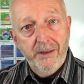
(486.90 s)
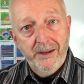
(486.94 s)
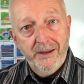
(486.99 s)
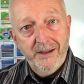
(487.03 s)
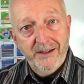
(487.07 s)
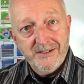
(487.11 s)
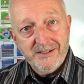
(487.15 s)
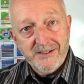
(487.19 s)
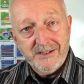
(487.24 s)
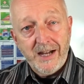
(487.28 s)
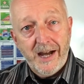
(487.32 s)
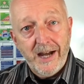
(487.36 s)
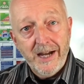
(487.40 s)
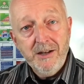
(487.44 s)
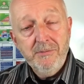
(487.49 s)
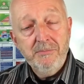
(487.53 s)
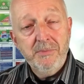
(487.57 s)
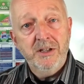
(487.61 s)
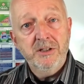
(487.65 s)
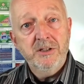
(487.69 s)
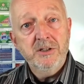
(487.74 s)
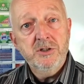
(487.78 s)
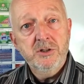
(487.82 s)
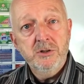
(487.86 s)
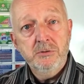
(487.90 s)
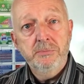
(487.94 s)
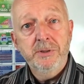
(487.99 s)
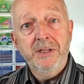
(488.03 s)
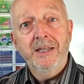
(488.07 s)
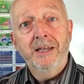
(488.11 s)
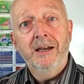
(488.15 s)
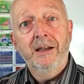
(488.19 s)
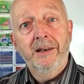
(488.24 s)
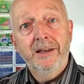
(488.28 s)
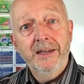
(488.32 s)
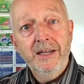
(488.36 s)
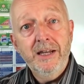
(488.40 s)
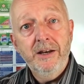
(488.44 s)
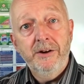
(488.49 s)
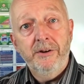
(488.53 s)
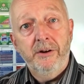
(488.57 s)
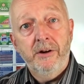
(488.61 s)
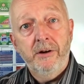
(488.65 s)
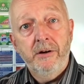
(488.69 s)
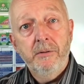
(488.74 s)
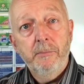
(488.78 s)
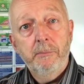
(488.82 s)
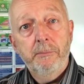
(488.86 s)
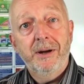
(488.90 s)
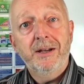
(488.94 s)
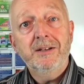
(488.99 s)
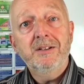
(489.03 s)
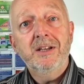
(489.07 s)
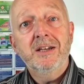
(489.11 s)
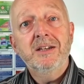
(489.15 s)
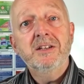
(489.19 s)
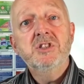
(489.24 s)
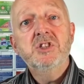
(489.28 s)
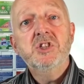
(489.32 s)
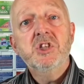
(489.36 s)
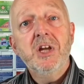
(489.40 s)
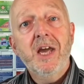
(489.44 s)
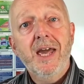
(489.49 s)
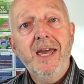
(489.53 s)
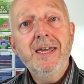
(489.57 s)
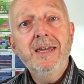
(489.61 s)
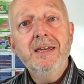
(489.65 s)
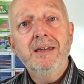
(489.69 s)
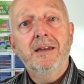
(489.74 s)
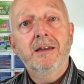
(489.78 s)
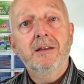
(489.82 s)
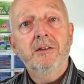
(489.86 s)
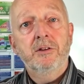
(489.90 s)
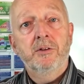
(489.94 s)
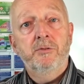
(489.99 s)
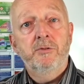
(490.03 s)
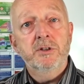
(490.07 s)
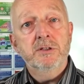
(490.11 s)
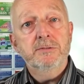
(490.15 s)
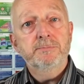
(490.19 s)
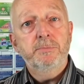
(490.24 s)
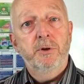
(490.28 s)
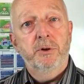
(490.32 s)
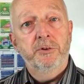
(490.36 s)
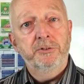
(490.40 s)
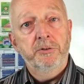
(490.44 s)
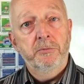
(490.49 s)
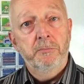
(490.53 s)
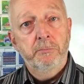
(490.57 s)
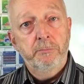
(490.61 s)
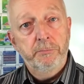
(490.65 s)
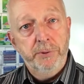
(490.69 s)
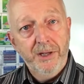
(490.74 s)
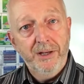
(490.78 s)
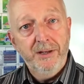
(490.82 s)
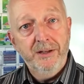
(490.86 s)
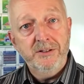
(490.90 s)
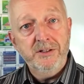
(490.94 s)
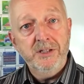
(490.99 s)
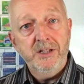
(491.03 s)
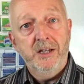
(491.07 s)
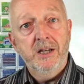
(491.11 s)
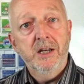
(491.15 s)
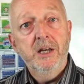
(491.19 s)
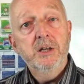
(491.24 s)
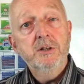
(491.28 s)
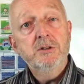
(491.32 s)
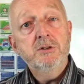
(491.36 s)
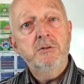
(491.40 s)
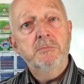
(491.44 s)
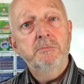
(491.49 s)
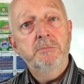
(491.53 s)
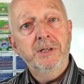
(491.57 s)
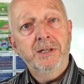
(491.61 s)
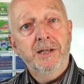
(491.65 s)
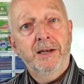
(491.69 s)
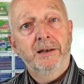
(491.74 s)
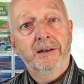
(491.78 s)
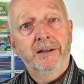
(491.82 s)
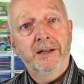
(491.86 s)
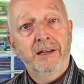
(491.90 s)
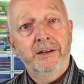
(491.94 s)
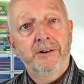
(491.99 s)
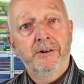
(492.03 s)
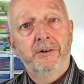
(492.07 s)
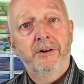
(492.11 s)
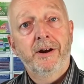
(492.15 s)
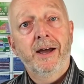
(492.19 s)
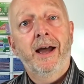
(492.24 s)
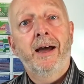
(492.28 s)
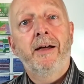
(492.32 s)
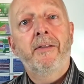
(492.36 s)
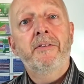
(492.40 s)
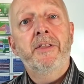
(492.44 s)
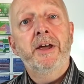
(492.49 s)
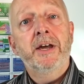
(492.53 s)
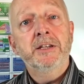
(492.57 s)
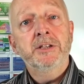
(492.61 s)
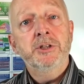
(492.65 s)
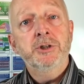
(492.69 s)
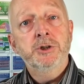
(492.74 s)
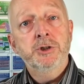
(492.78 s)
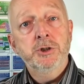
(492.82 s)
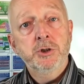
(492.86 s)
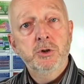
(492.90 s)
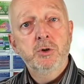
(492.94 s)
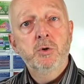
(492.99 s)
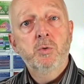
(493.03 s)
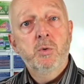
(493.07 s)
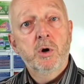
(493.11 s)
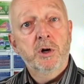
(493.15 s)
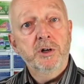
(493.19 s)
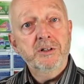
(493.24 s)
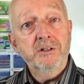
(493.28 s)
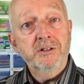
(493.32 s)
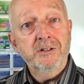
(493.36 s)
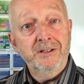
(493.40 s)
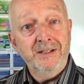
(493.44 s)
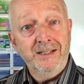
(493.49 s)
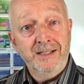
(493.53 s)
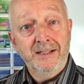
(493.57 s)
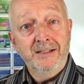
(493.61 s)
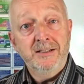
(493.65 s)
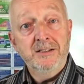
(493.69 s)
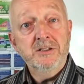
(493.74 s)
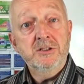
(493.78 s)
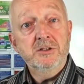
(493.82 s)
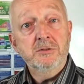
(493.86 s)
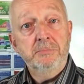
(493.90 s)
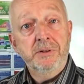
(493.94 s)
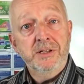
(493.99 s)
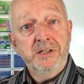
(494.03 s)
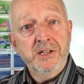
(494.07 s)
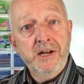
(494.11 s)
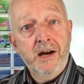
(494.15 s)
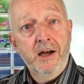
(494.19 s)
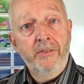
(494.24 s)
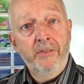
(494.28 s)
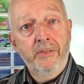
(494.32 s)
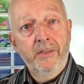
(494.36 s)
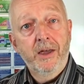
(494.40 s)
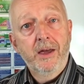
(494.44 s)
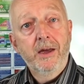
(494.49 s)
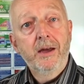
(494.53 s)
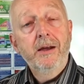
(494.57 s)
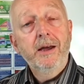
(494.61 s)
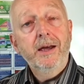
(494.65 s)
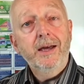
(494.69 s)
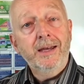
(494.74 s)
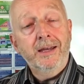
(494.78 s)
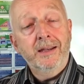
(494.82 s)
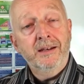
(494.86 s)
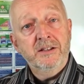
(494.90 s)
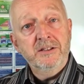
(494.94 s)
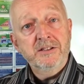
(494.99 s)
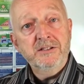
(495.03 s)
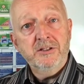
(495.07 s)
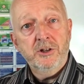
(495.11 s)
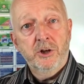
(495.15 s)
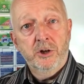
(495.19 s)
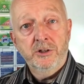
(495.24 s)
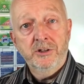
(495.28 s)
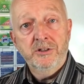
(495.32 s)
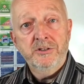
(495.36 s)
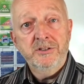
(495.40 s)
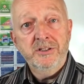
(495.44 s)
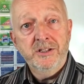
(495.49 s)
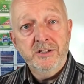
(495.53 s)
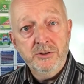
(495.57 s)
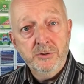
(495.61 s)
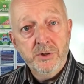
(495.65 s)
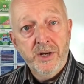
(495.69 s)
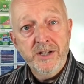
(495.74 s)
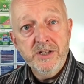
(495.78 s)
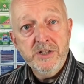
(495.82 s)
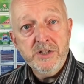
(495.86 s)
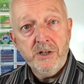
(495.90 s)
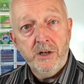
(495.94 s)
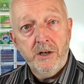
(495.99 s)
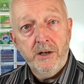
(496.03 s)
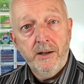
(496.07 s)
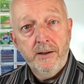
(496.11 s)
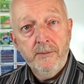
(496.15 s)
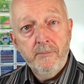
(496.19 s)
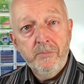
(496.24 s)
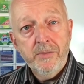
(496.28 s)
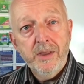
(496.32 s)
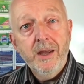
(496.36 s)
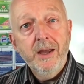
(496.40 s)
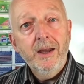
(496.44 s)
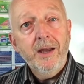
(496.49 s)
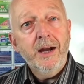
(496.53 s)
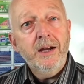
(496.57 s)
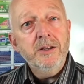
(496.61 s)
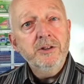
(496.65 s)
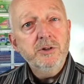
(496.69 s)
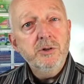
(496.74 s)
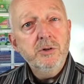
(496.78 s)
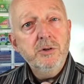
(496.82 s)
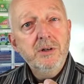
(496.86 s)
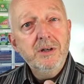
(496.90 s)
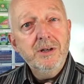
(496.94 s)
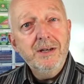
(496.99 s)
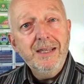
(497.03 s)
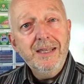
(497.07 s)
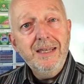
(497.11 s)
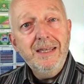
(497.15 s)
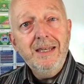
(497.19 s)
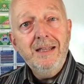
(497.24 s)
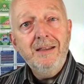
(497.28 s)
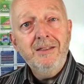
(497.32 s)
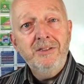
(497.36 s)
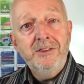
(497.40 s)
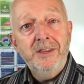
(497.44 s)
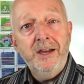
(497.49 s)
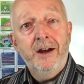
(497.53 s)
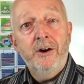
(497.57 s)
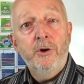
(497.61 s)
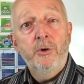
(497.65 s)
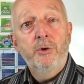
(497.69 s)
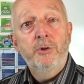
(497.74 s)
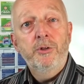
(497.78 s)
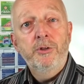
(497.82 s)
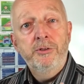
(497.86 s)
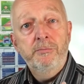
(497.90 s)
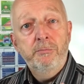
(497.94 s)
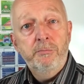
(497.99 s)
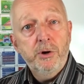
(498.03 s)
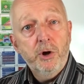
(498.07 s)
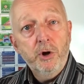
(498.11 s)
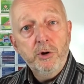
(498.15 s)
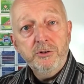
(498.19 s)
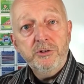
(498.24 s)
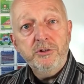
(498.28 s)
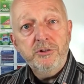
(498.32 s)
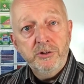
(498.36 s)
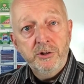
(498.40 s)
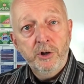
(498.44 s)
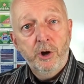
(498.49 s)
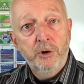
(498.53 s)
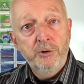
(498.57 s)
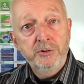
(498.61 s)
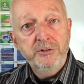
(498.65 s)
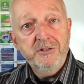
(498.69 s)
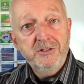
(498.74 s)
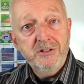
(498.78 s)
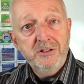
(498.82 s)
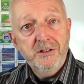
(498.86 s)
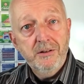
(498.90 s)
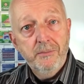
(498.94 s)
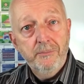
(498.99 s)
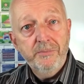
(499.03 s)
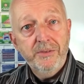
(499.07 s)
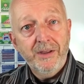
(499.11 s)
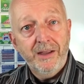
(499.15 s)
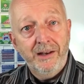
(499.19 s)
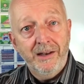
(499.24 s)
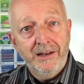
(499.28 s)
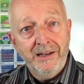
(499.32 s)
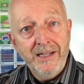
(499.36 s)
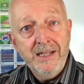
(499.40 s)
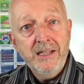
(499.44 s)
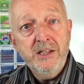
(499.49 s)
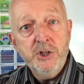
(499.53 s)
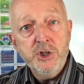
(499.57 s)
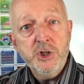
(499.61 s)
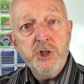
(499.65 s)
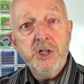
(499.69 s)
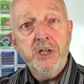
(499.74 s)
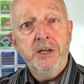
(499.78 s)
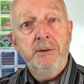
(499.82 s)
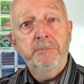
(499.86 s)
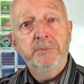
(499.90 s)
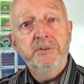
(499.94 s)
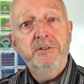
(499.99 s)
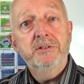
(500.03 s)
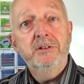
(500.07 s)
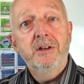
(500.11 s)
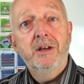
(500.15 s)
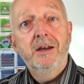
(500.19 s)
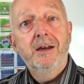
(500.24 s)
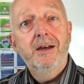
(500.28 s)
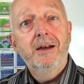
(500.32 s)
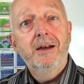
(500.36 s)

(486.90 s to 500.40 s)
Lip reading: assignment to be a leader, but they take the responsibility to be a leader and they do what needs to be done in a certain situation. And you need both those leaderships